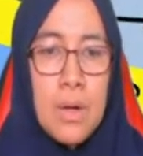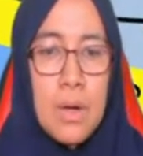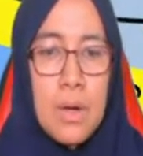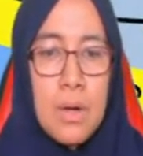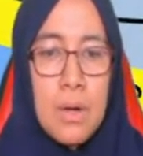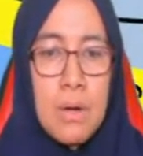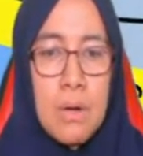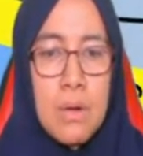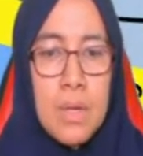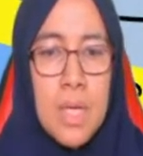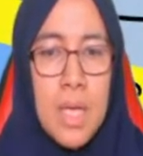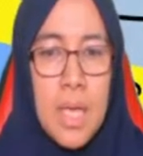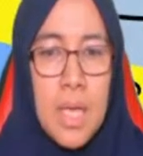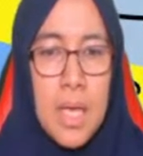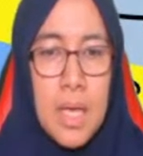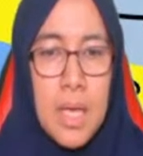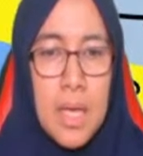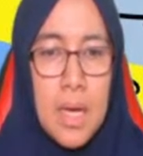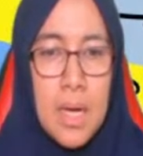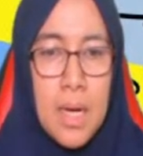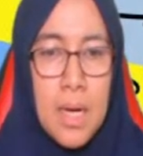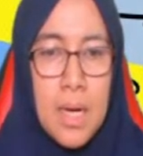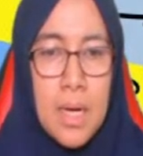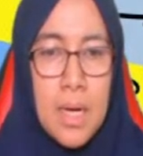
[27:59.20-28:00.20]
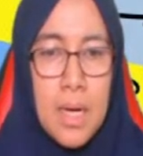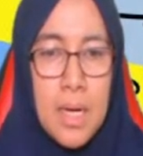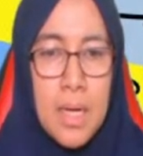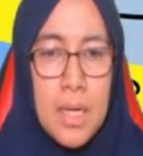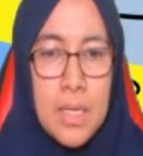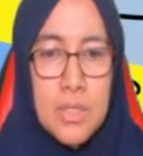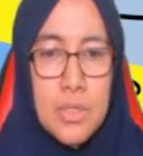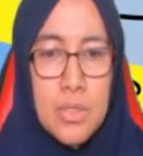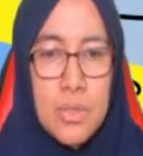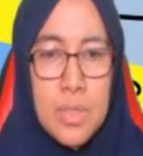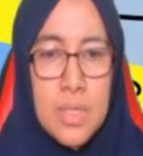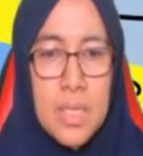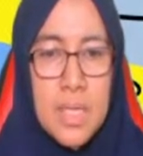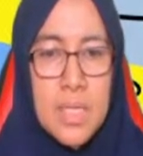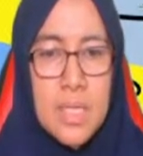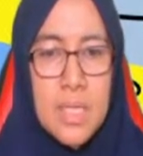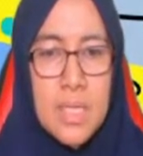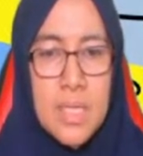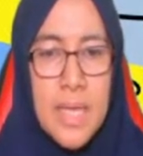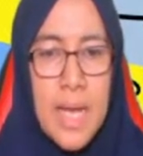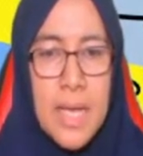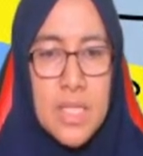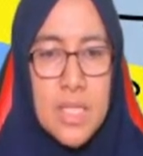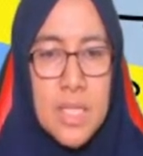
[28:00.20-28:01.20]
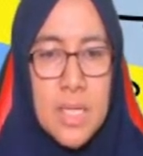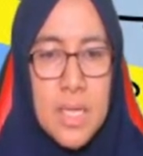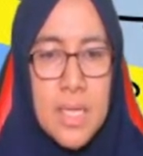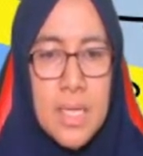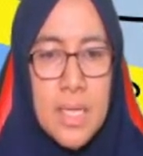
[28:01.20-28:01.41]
Okay, so this is actually the